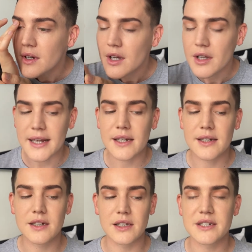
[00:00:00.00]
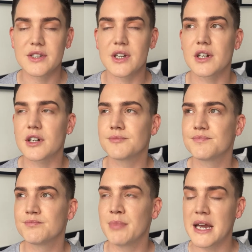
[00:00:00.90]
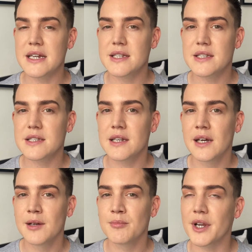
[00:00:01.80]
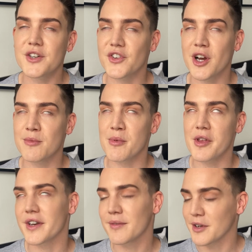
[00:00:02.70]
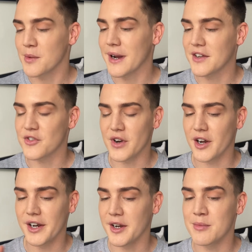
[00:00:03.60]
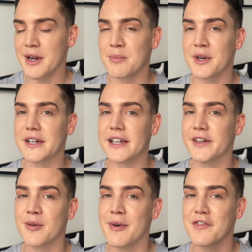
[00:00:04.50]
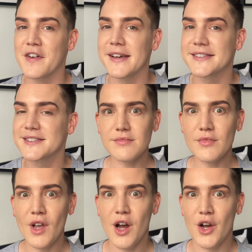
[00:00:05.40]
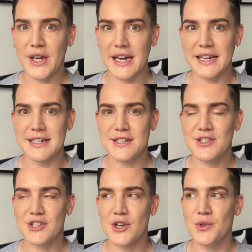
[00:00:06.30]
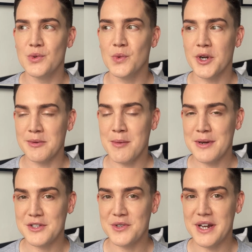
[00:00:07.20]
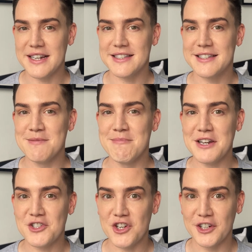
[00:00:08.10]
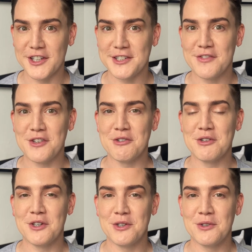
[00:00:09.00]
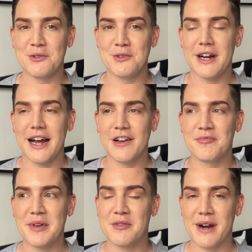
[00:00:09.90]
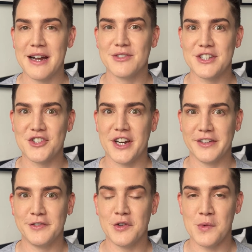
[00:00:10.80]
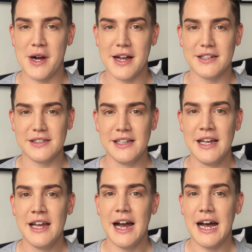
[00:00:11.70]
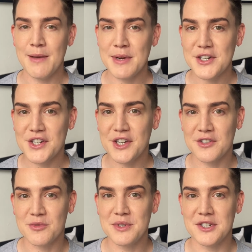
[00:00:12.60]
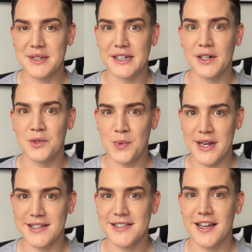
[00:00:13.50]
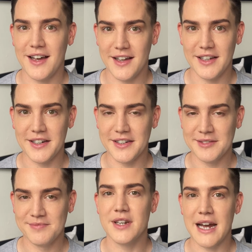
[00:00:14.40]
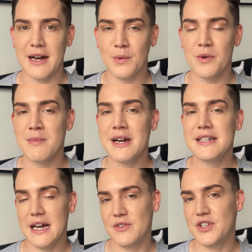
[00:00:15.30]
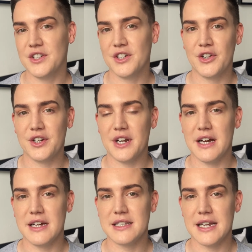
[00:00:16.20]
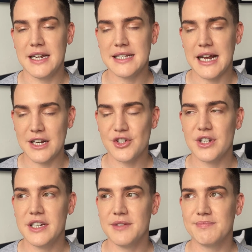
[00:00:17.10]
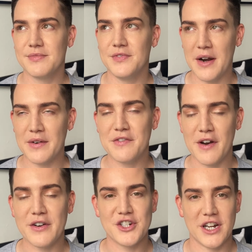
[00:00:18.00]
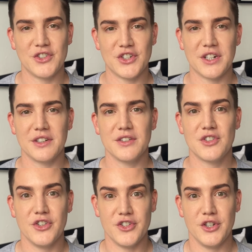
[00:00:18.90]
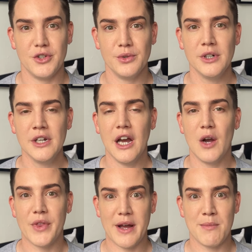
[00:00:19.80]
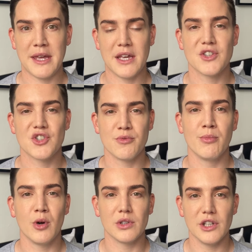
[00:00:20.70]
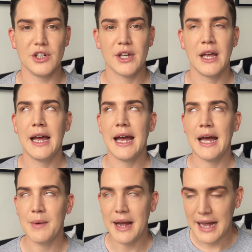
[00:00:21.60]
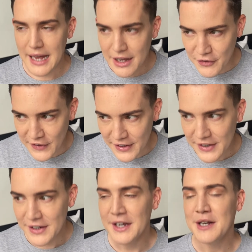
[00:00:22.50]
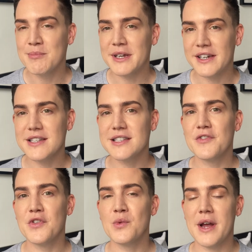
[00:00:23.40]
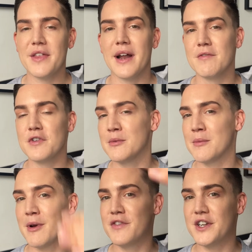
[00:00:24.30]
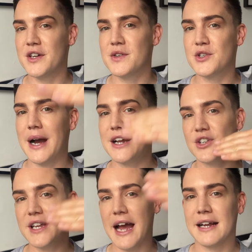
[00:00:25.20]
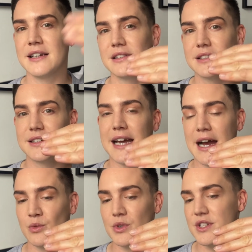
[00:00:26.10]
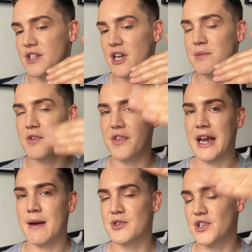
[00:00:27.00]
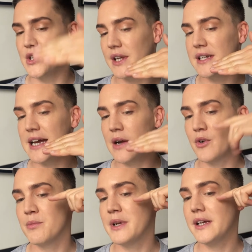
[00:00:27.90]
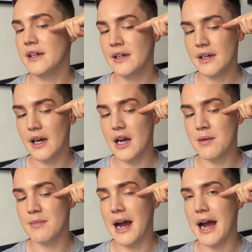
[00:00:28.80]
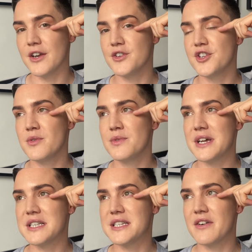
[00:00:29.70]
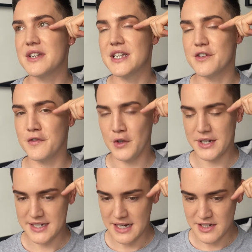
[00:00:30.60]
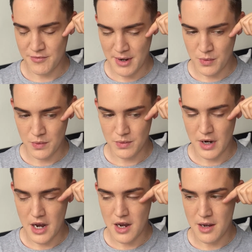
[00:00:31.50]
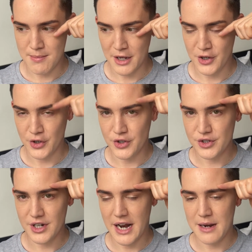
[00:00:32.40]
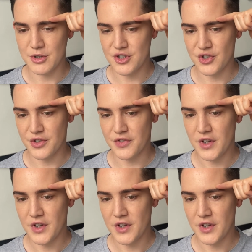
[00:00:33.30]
like a glitter base, but I just can't be bothered. I'm gonna whack it straight on. I don't mind a bit of glitter on my face. Okay, so what I'm about to do next might shock a lot of you who have been around this channel for a while. I'm actually going to be doing a winged eyeliner. Now, with my downturned and hooded eyes, it's actually very, very challenging to do without making a super bold look. However, because of the way that I'm filming my videos, you're actually angled downwards in terms of the camera, so you're looking down on me, and you don't necessarily see the full extent of my my hood and how much sort of